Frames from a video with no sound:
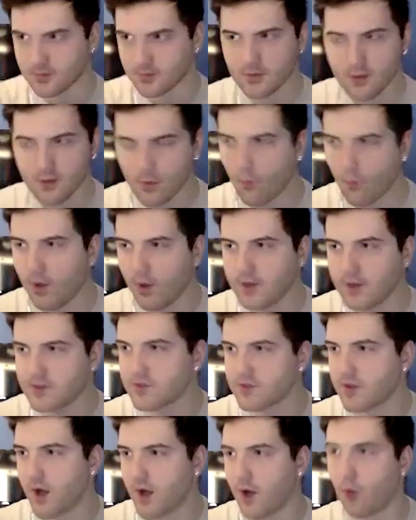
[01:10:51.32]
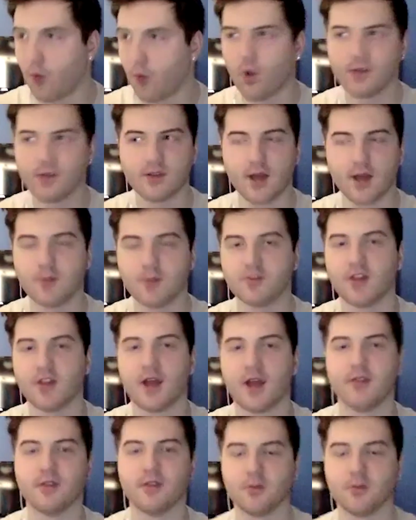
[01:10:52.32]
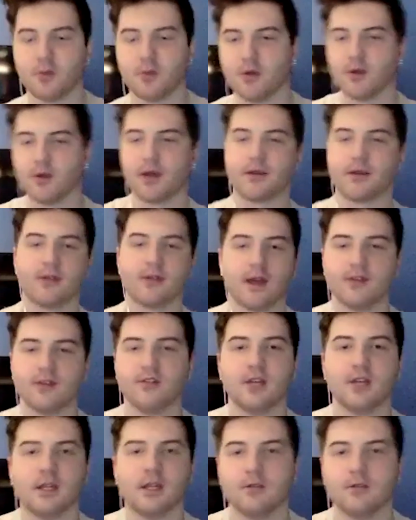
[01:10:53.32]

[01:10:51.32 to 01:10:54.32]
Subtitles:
what's 1 times 9? They'd put like 19,